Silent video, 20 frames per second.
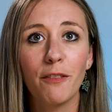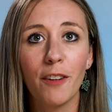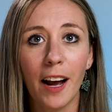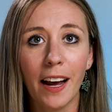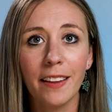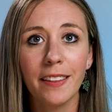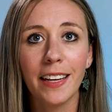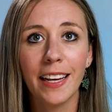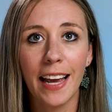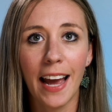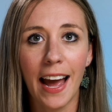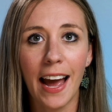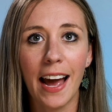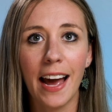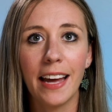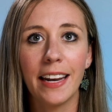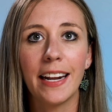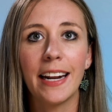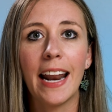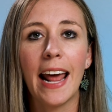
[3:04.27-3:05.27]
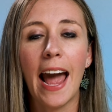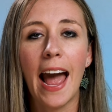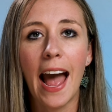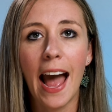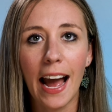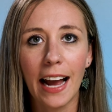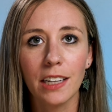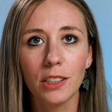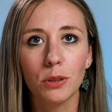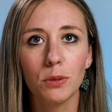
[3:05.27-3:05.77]
finally had an
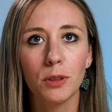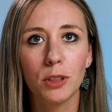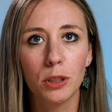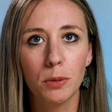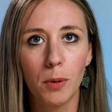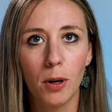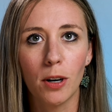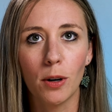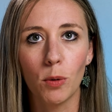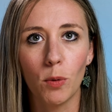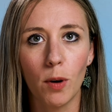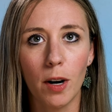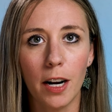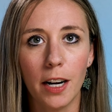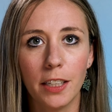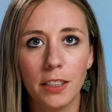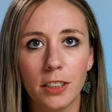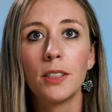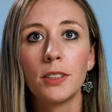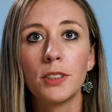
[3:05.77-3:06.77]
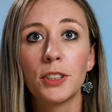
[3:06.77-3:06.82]
actual smartwatch.